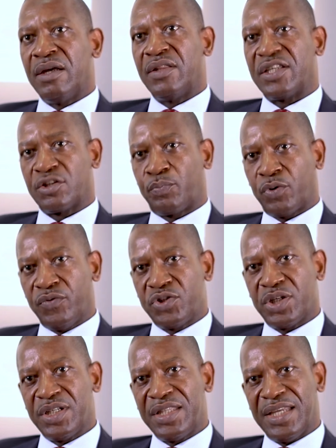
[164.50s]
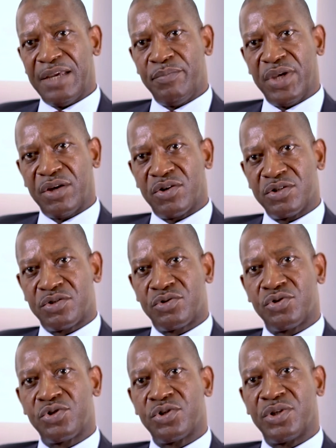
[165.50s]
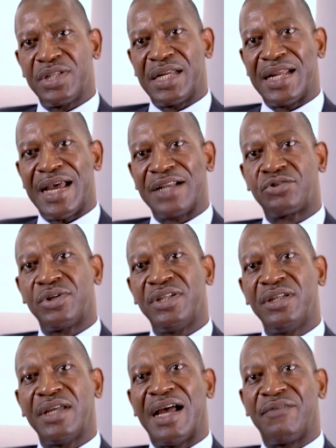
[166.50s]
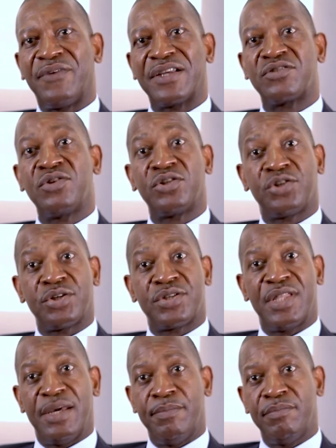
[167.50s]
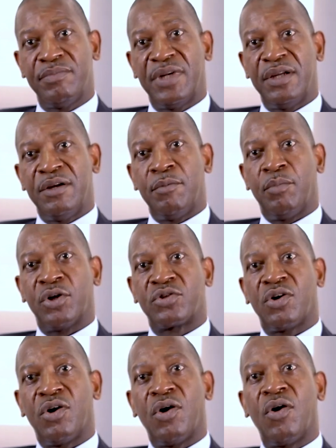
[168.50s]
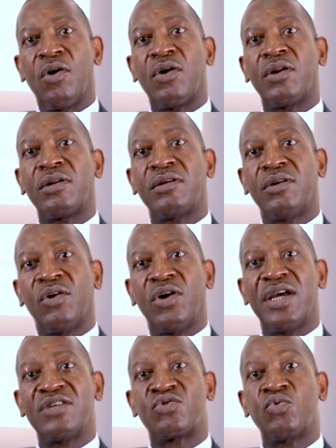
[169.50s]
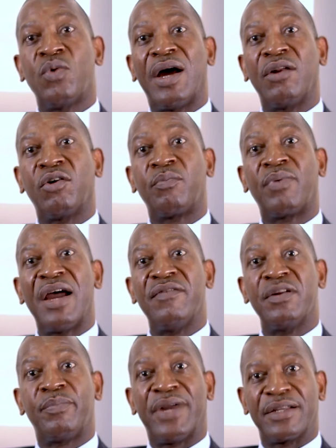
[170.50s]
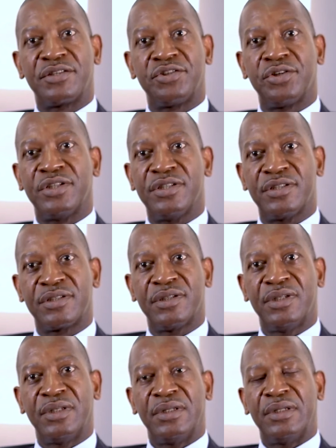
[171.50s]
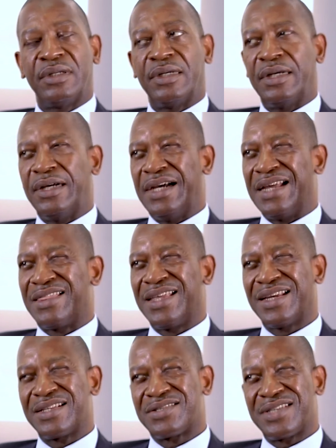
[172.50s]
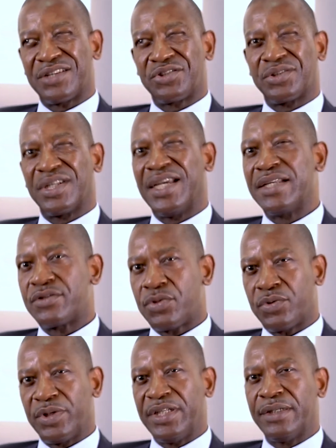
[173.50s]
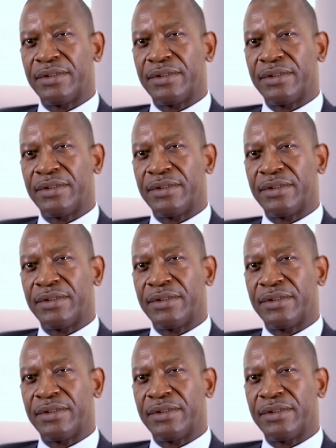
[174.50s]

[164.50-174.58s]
There's a provision in the NBA Constitution that actually affects not just them, but all lawyers who are not private practitioners. I think it's section 8.3,